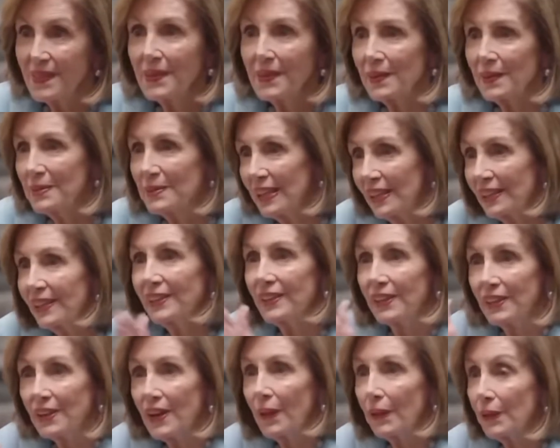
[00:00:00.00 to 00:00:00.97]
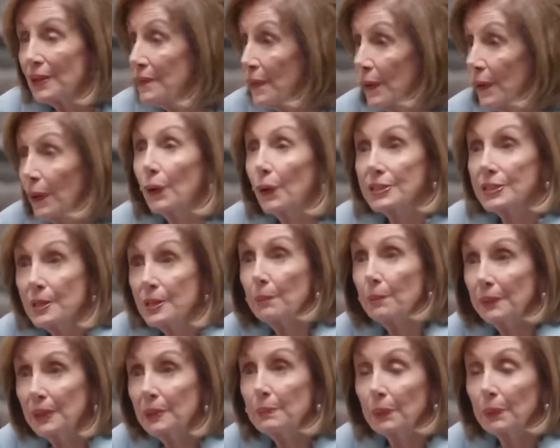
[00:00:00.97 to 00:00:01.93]
and another, there are some
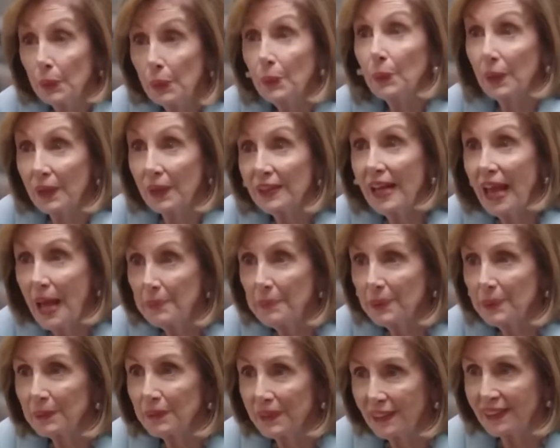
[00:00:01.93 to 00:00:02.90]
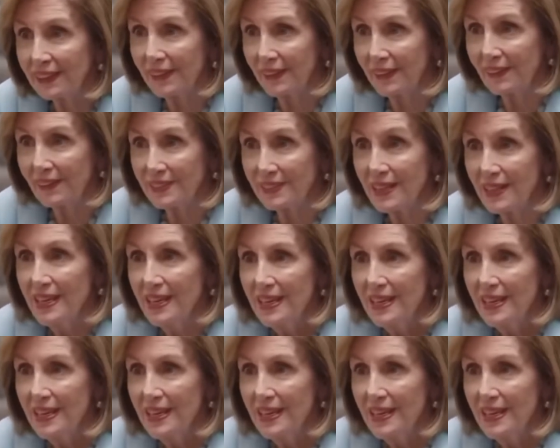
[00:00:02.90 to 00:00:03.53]
people who were unhappy with the letter.